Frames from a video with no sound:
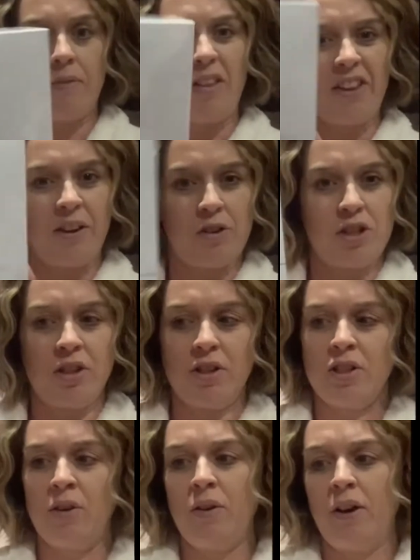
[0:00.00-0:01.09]
think it just looks so
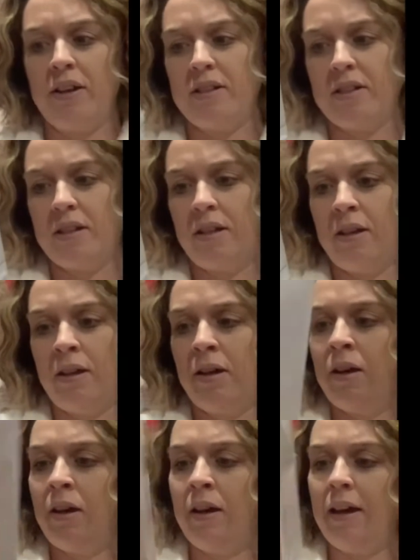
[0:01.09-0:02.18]
nice
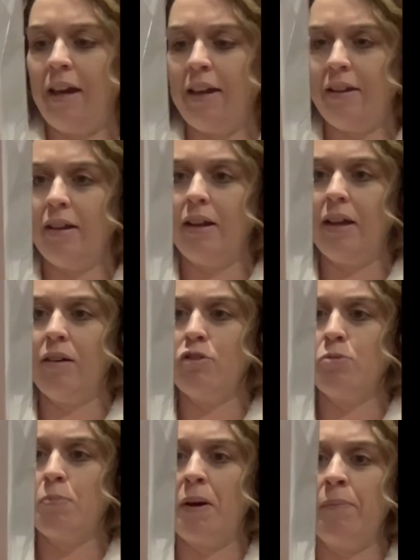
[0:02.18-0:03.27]
in the lounge.
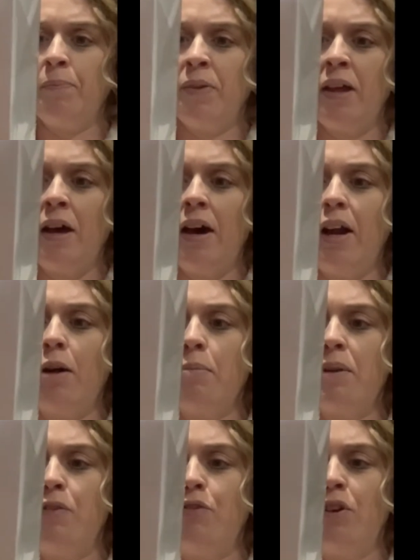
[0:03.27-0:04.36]
But an
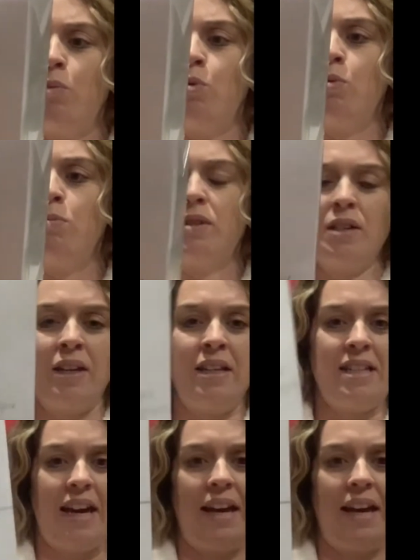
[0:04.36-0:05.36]
uplifting, warm, sunny day, and